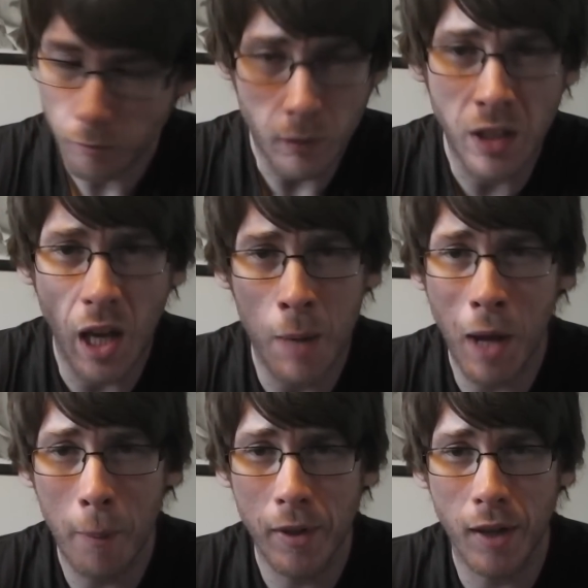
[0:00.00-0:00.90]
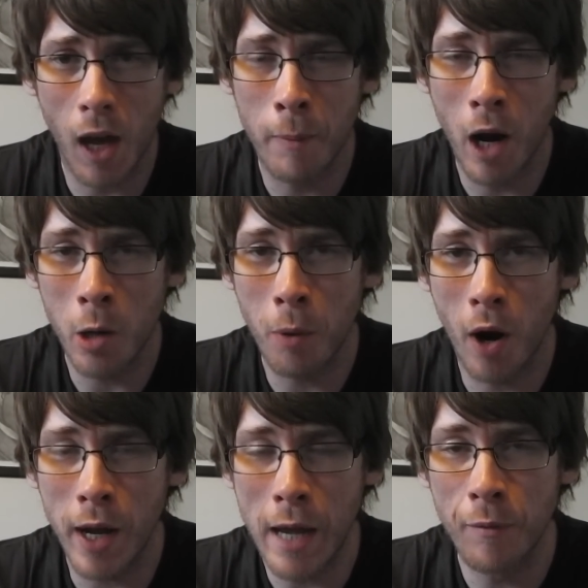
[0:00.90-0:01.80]
yeah, I'm happy to get a Mario
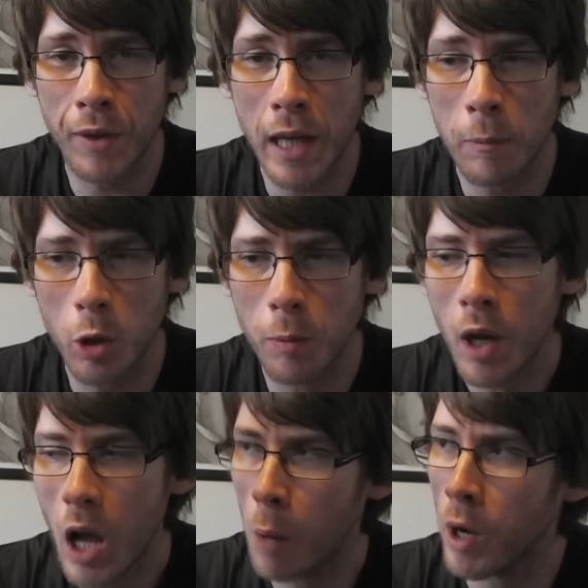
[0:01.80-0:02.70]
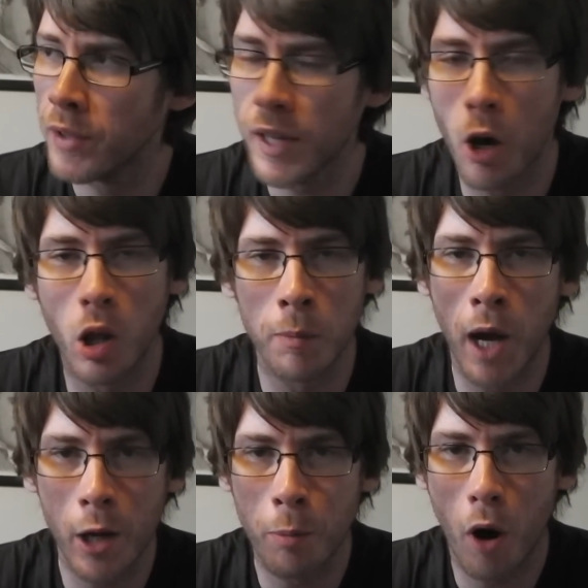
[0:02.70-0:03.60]
Party game for the GameCube. I wanted to get all the
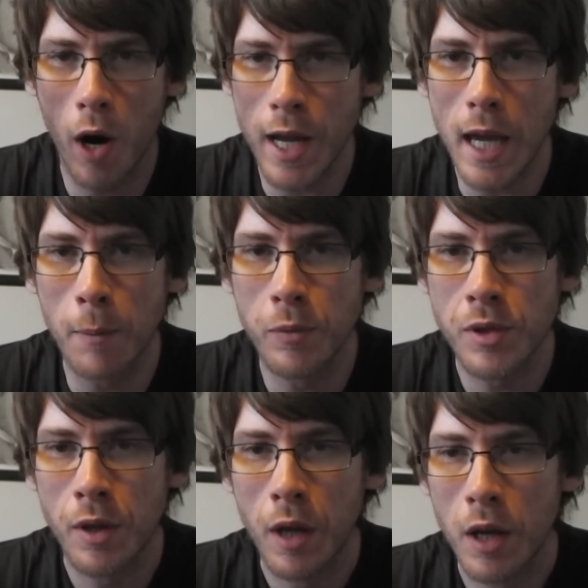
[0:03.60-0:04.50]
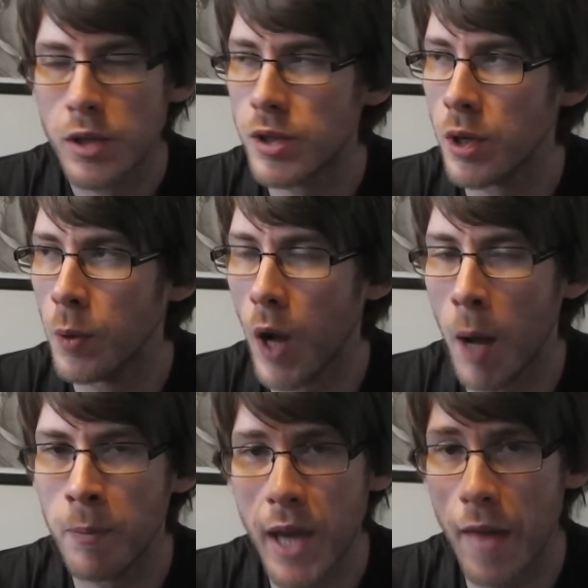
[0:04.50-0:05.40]
Mario Party games, so
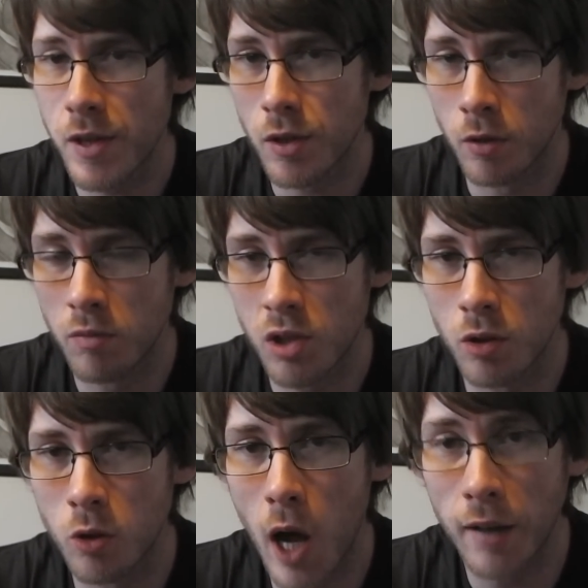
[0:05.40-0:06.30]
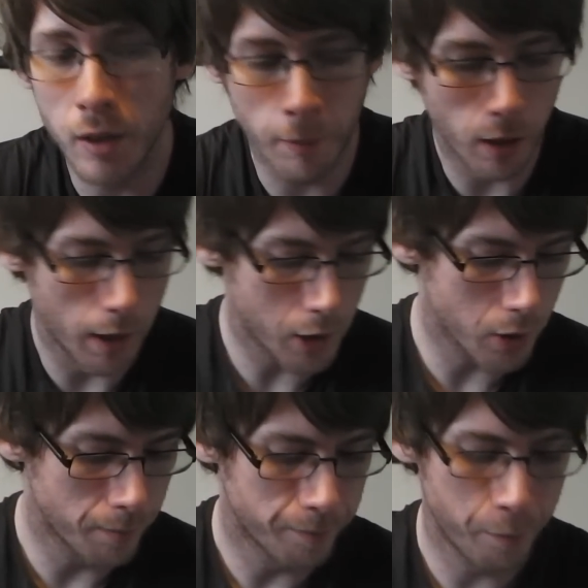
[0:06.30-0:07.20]
um, yeah, this will this will go handy in my
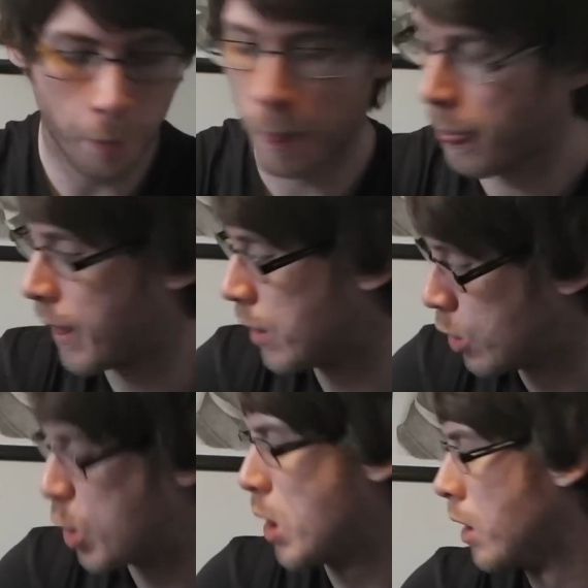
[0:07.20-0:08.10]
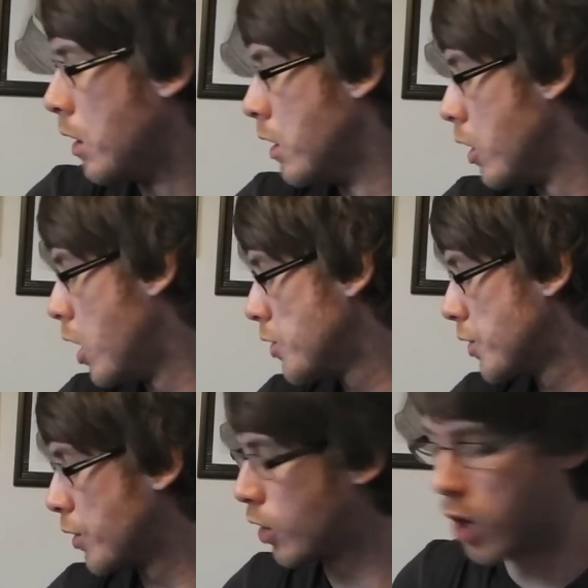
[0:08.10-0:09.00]
collection.
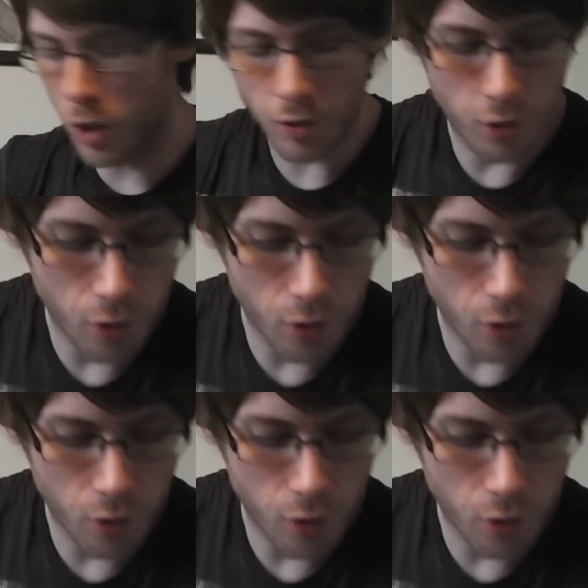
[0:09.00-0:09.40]
Also got